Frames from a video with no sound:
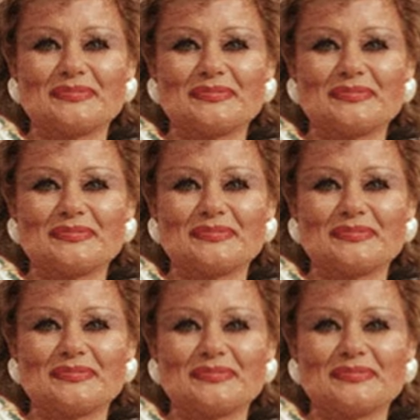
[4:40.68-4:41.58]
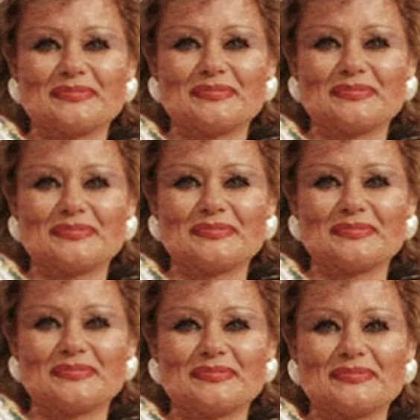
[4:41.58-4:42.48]

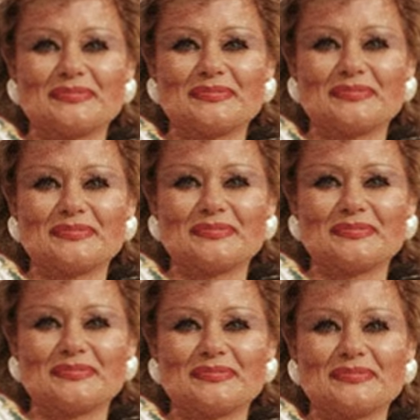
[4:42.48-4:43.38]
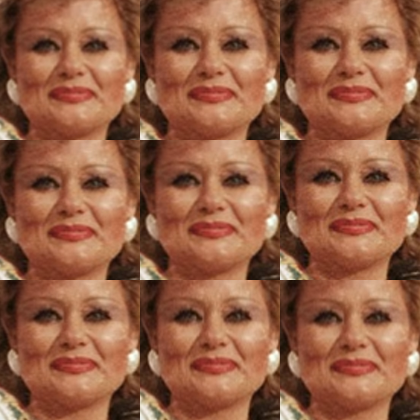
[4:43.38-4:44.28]

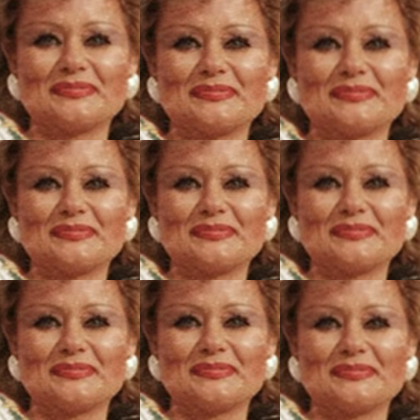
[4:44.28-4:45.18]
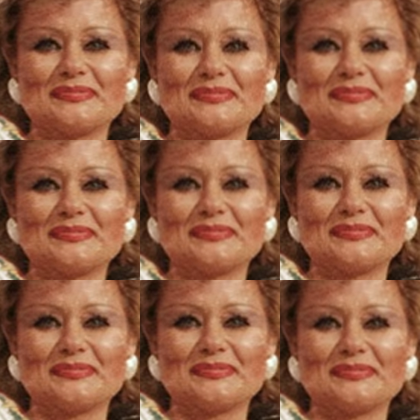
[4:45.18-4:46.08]

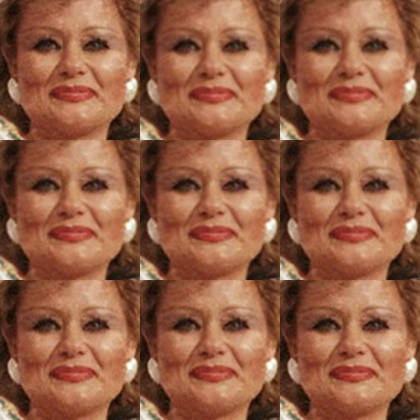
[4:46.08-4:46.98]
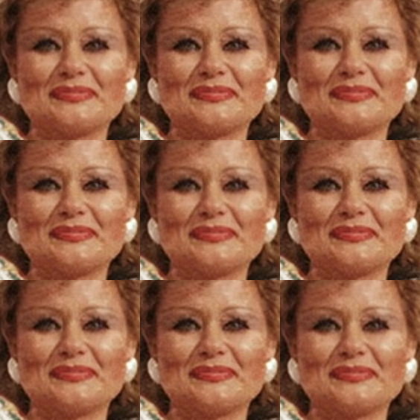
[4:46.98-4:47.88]

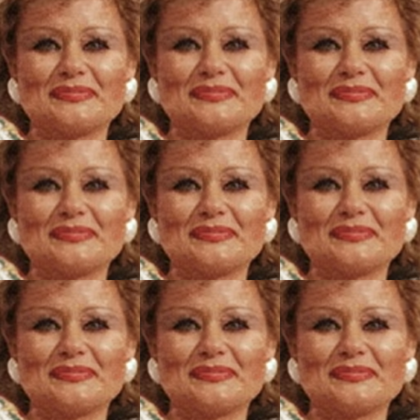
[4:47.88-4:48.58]
[no speech]